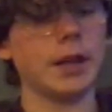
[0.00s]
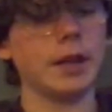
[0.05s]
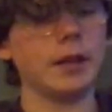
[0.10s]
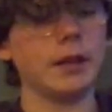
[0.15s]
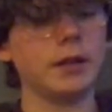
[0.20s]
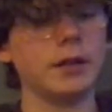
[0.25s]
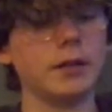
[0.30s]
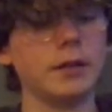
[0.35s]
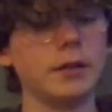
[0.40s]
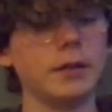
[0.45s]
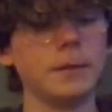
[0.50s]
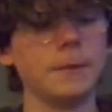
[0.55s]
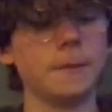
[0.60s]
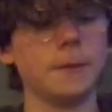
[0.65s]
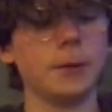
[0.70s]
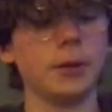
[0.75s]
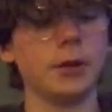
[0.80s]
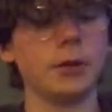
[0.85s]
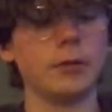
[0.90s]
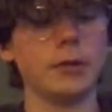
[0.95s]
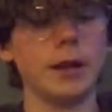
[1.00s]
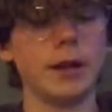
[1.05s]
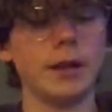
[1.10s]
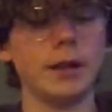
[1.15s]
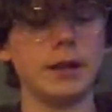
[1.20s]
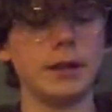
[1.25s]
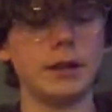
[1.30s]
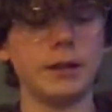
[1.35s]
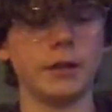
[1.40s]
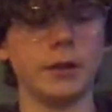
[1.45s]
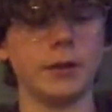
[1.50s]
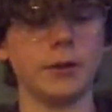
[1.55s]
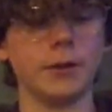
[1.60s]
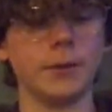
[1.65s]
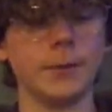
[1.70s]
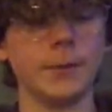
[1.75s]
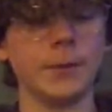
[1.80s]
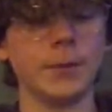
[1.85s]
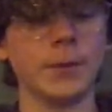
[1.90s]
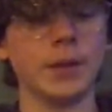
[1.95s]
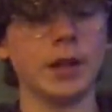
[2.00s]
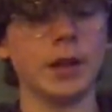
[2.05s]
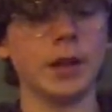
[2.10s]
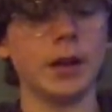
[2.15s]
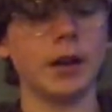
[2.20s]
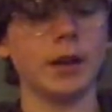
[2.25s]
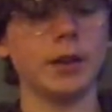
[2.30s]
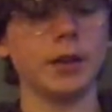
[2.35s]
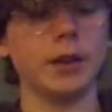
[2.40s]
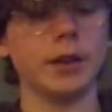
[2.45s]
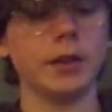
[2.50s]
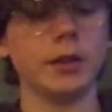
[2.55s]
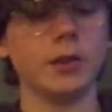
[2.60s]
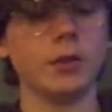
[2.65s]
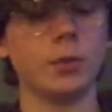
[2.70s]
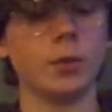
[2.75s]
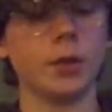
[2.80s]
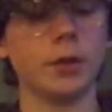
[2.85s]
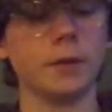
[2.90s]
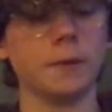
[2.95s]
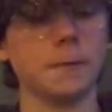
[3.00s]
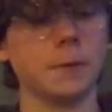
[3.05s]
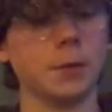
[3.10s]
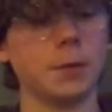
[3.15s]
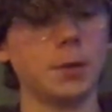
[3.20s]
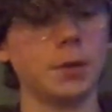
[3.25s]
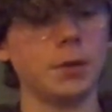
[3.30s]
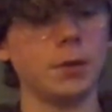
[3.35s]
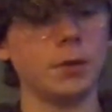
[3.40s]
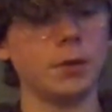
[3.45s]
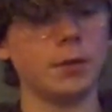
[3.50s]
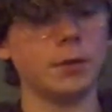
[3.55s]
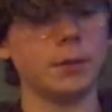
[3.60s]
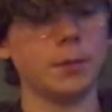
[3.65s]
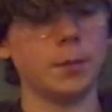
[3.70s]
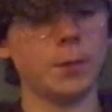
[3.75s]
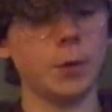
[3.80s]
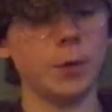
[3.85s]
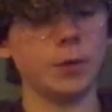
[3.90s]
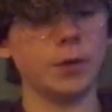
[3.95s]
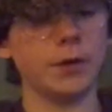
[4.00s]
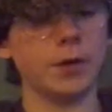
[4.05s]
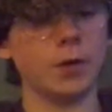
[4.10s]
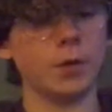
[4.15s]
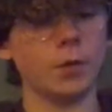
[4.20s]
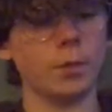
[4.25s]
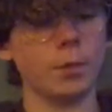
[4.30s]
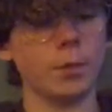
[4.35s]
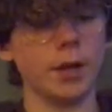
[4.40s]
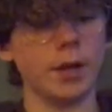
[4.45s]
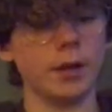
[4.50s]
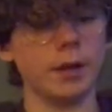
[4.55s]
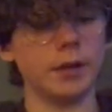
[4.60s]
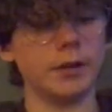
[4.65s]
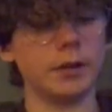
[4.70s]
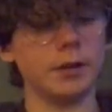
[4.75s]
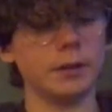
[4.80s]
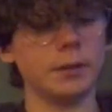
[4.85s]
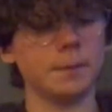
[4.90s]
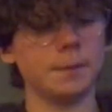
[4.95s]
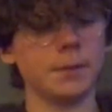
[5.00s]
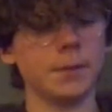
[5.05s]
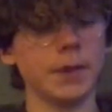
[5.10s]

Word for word: It didn't seem fully right either. Unlike the wonderful blue boots and mittens,